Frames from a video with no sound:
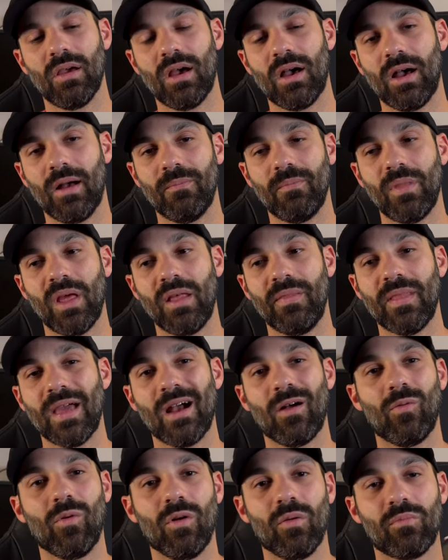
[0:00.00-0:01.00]
um, and
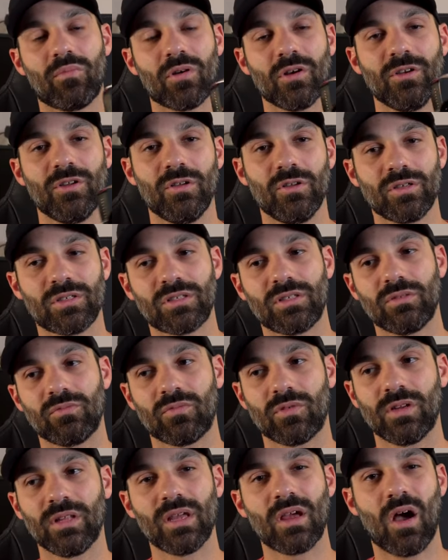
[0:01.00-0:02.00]
that will produce
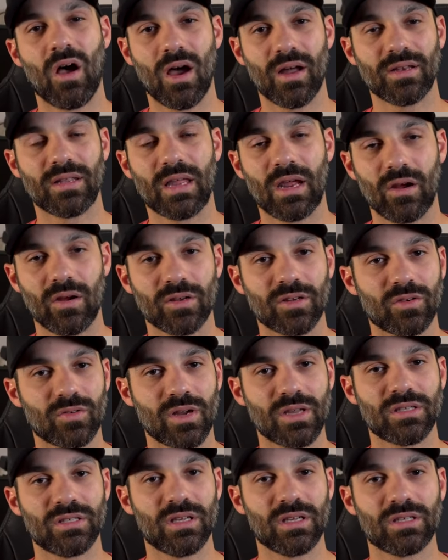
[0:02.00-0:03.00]
really odd
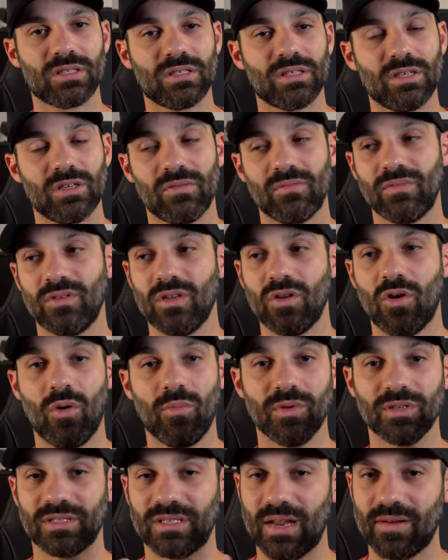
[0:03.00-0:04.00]
characteristics
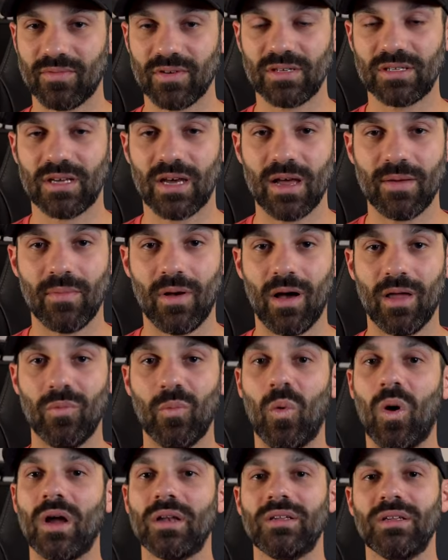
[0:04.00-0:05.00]
almost every time,
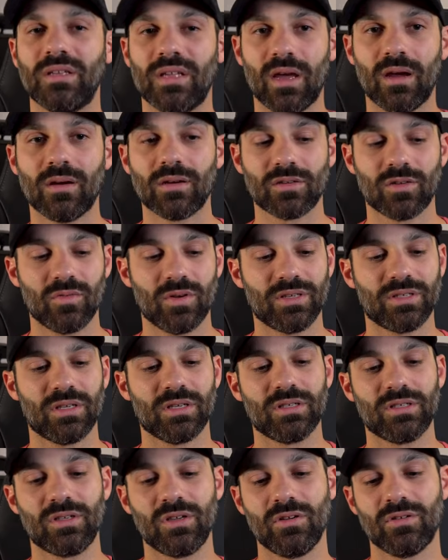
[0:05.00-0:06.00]
unwanted
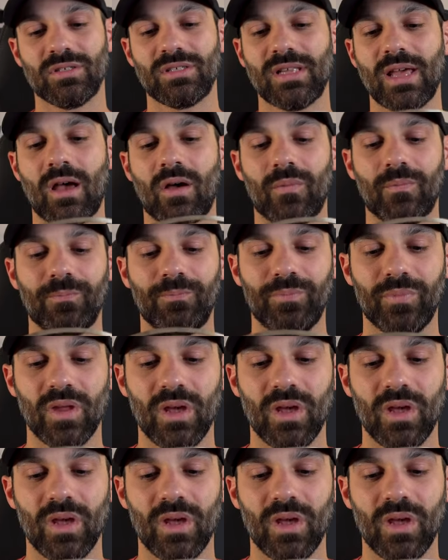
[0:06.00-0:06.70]
characteristics to your sound.